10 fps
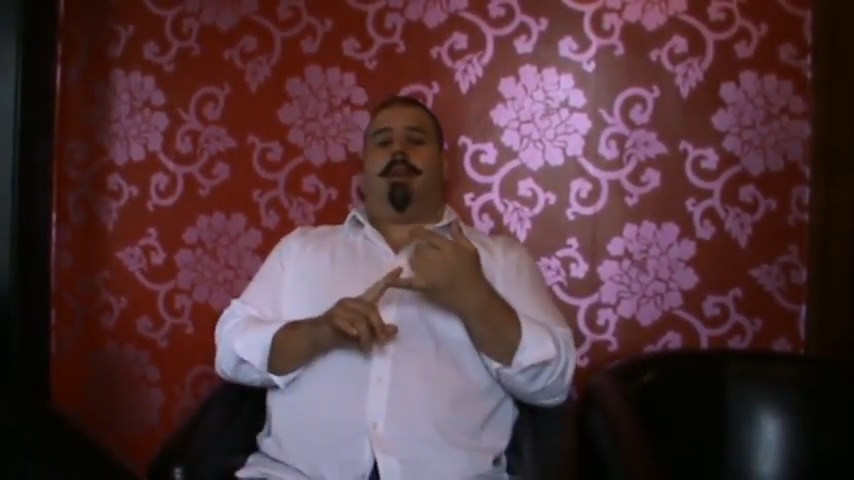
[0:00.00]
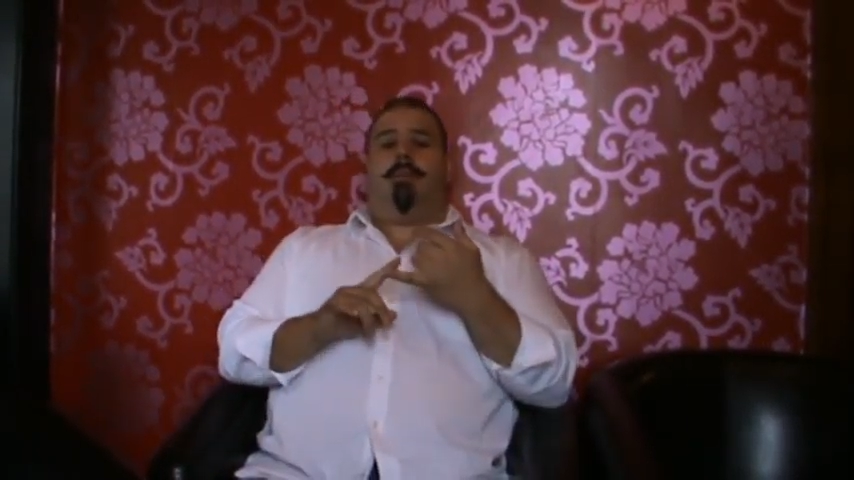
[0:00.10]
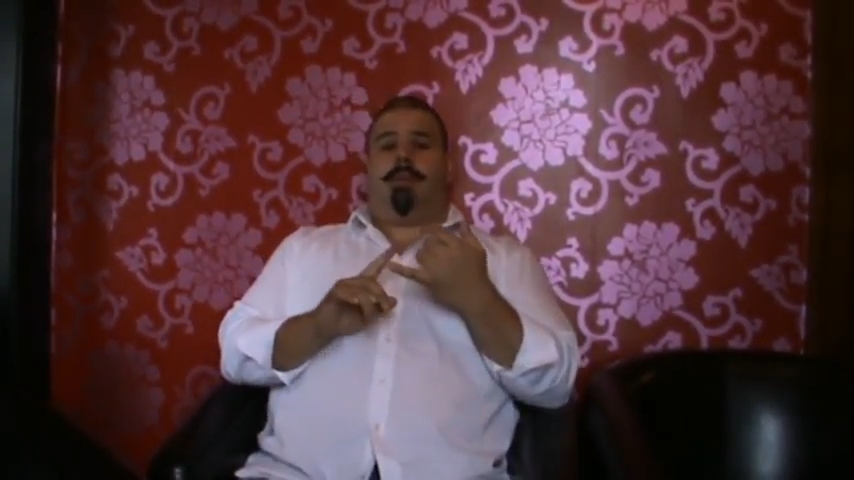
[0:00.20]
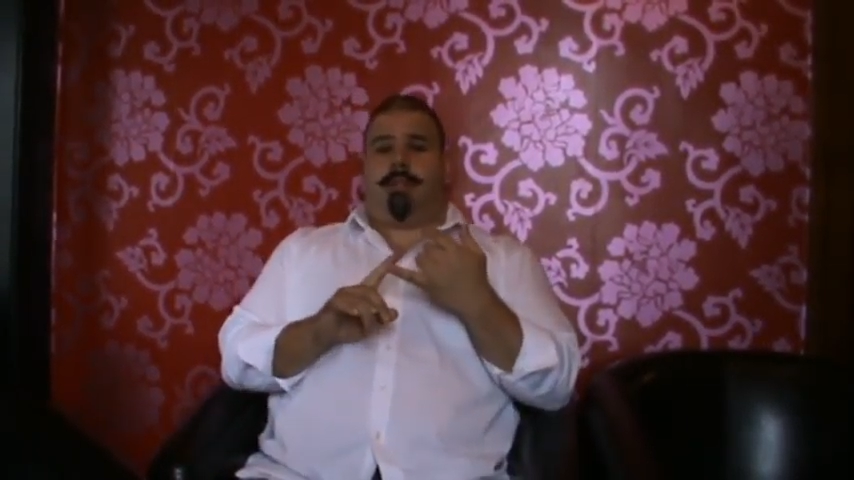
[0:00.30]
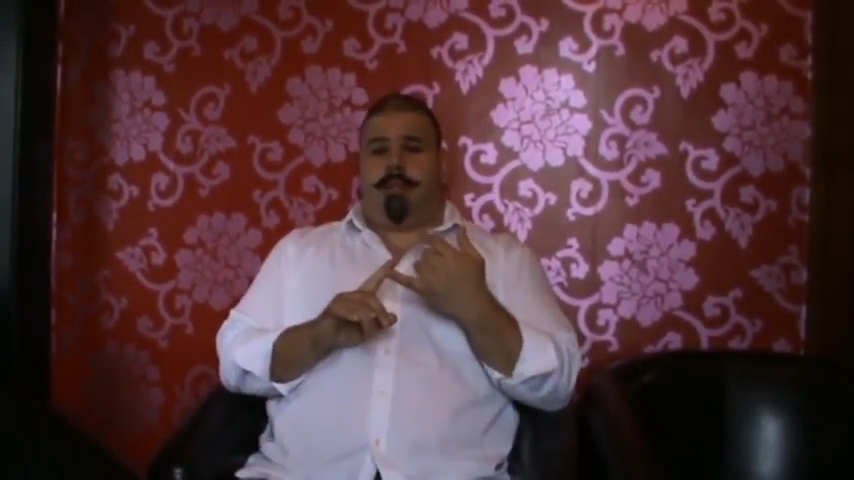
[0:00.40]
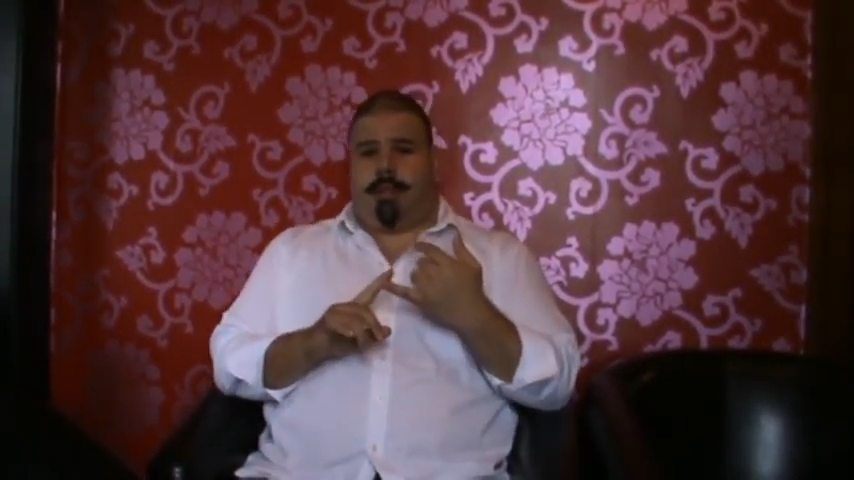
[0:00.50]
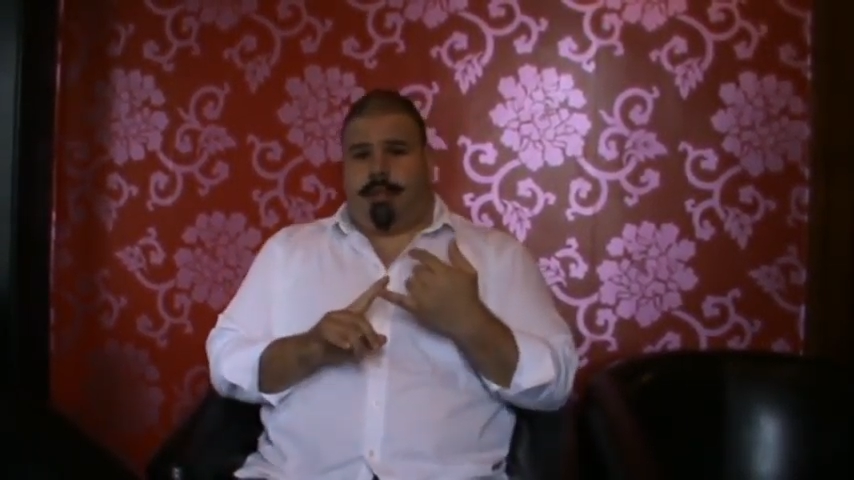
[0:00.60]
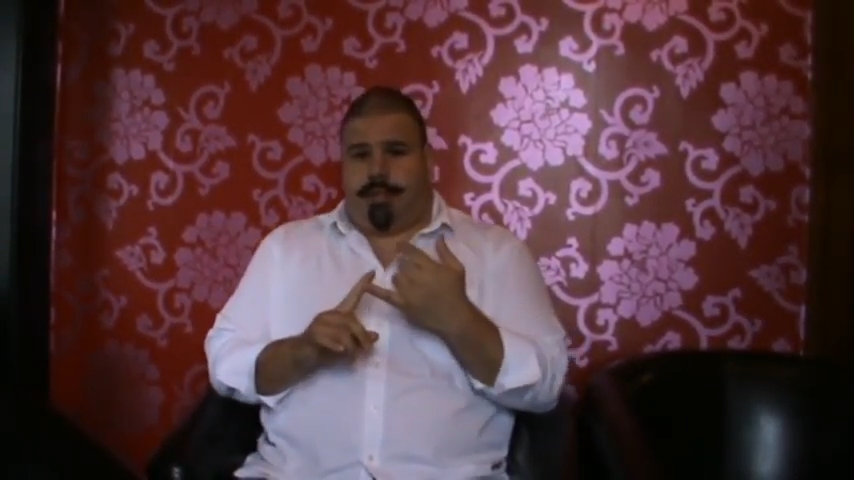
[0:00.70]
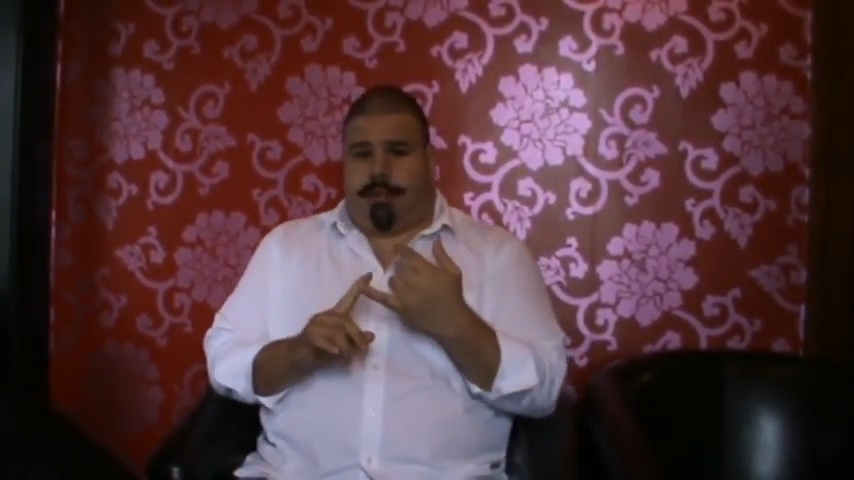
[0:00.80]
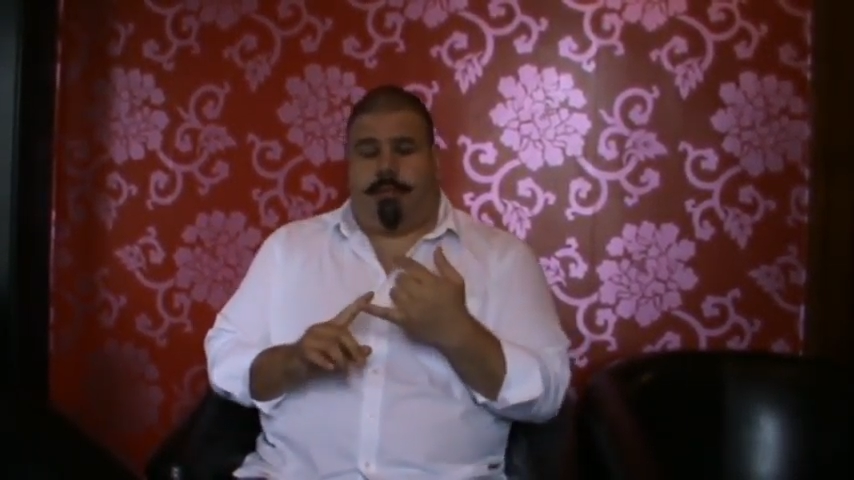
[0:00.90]
Winston
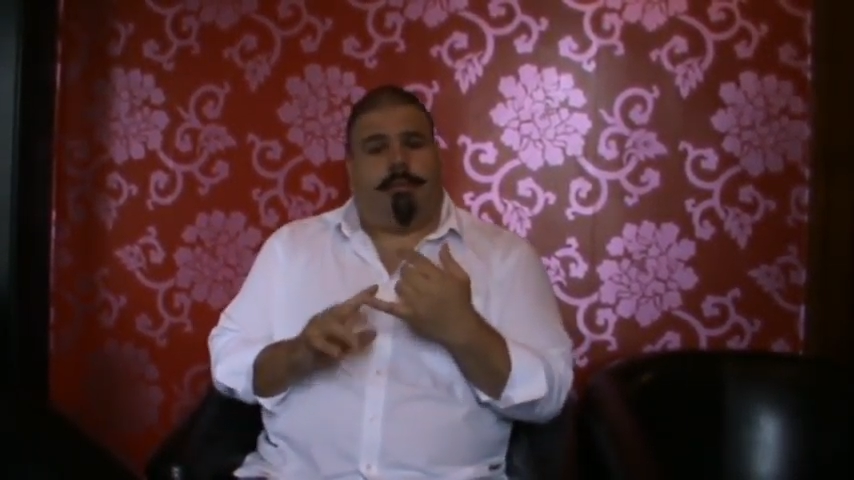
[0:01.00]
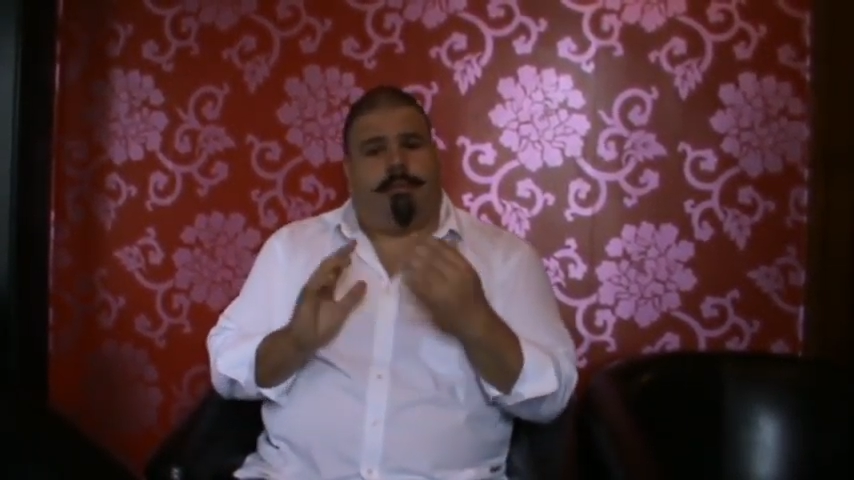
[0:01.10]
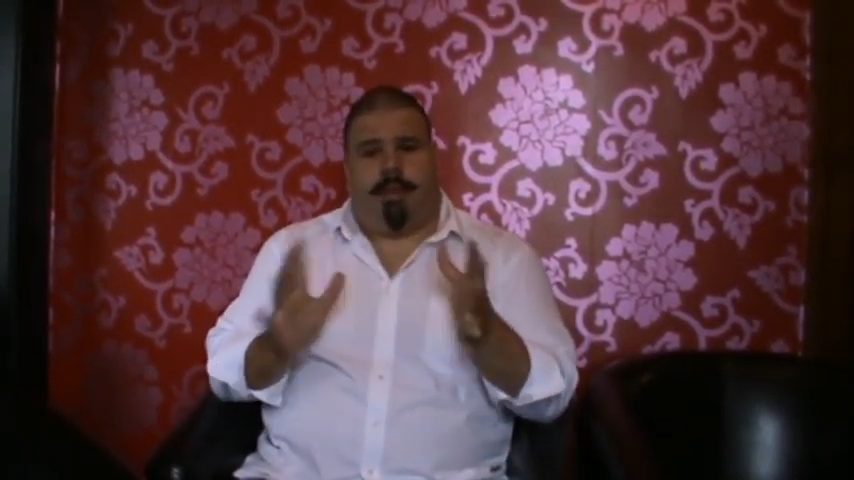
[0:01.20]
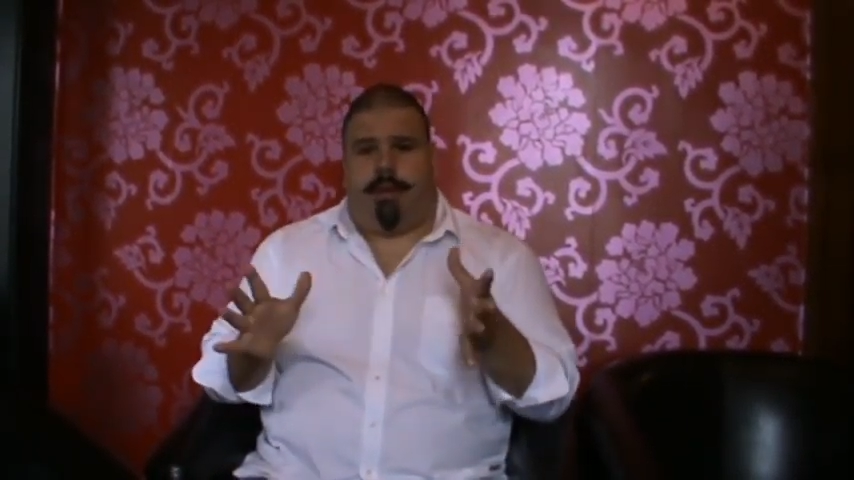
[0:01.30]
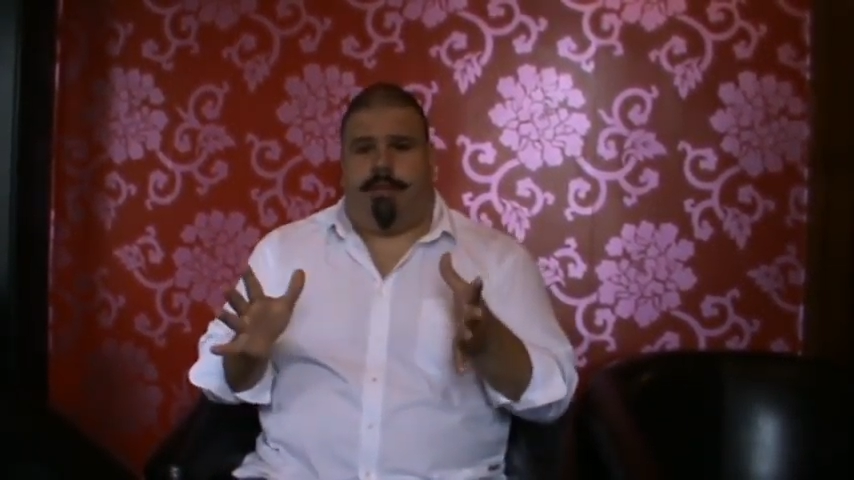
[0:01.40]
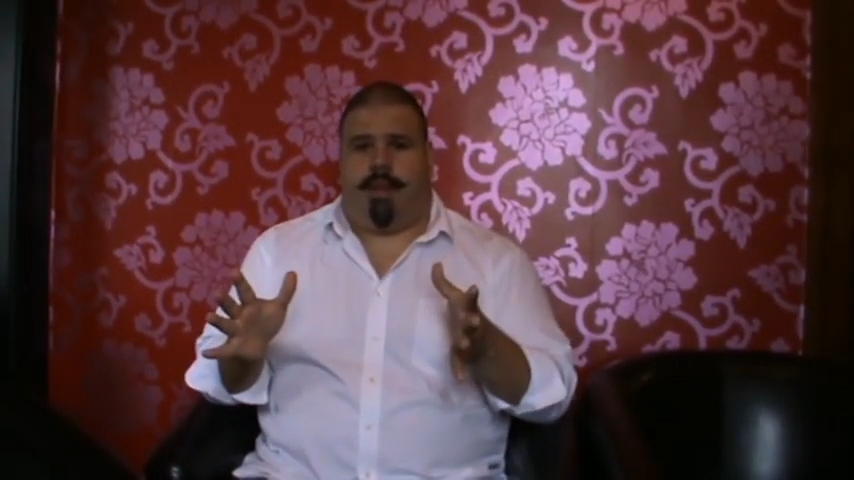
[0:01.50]
Churchill, very